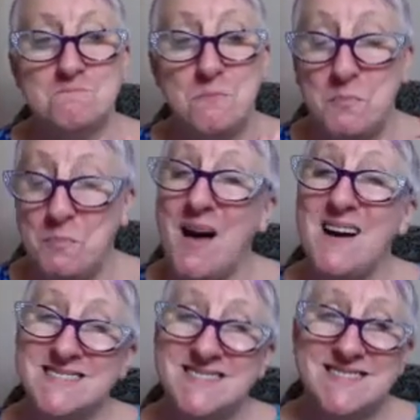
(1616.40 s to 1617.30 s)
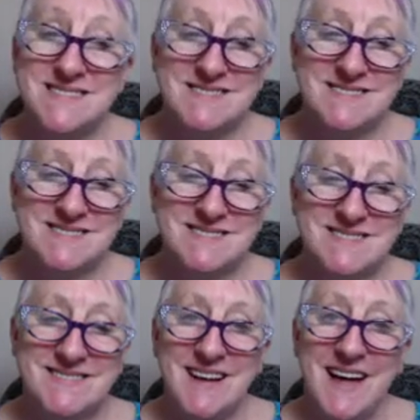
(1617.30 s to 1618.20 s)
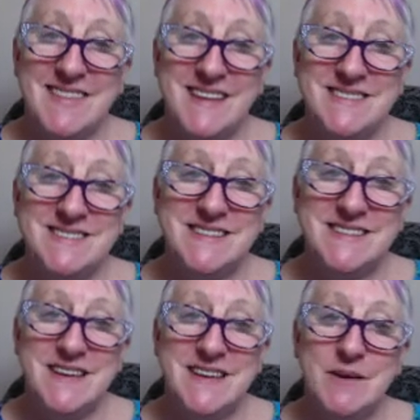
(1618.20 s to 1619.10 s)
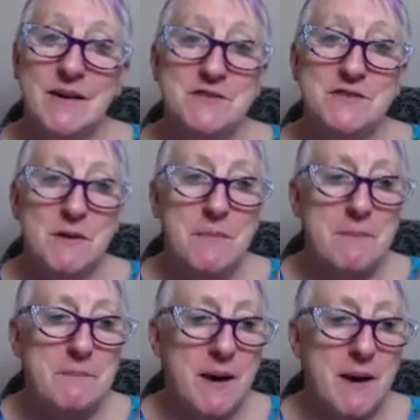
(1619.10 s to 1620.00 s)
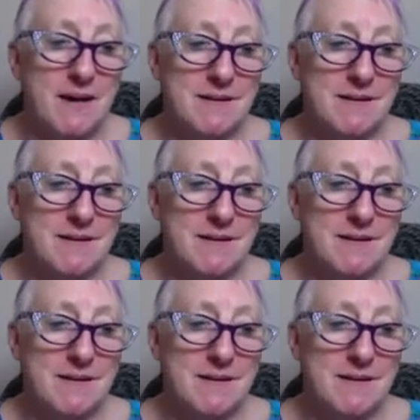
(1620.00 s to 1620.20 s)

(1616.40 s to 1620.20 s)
But, and this is the thing you have to remember,